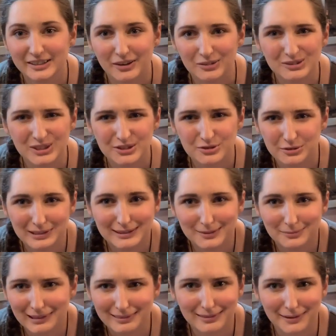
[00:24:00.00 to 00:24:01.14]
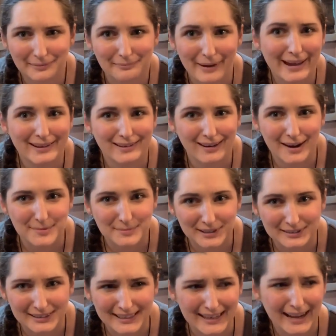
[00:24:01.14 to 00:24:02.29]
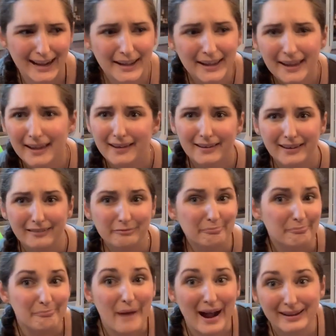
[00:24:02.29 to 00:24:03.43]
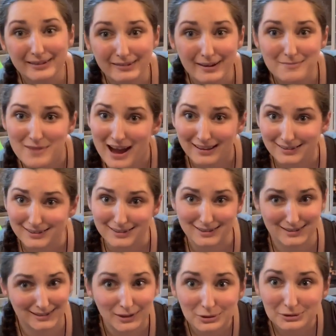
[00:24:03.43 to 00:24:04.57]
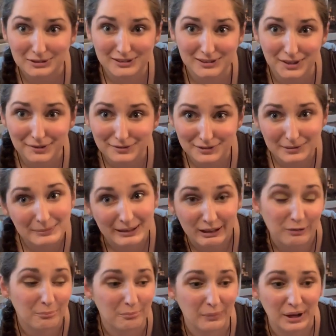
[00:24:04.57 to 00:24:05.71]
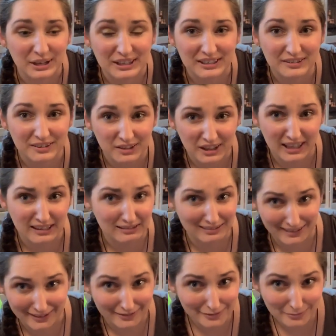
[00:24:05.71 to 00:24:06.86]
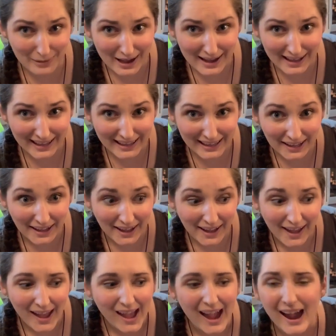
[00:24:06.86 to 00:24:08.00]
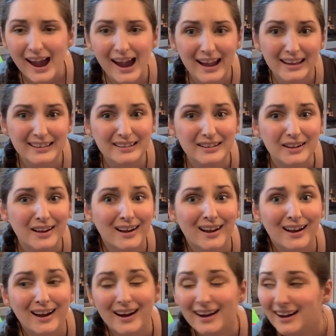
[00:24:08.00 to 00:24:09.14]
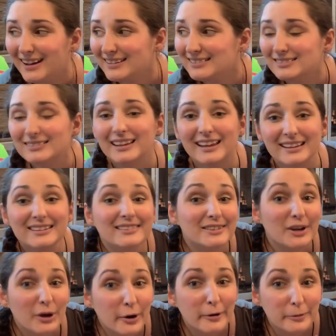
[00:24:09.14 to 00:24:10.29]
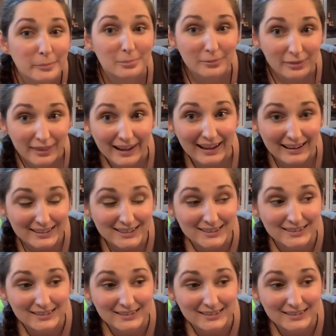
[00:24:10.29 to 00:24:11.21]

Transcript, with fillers: know, like treat them like they're my grandma. Like if my grandma had to sell stuff to make money to like live by, I'd, I'd like to hope that